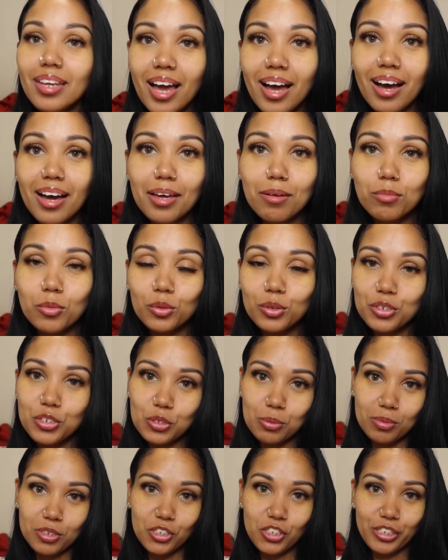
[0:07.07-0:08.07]
I am going
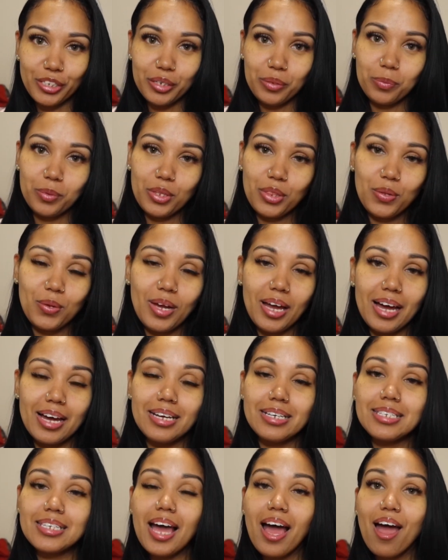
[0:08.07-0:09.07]
to be sharing with you
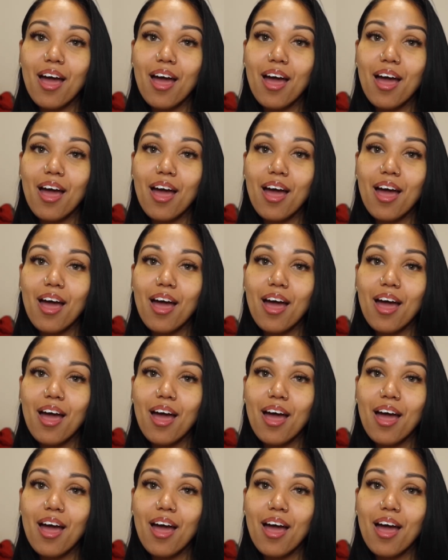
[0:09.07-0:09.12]
guys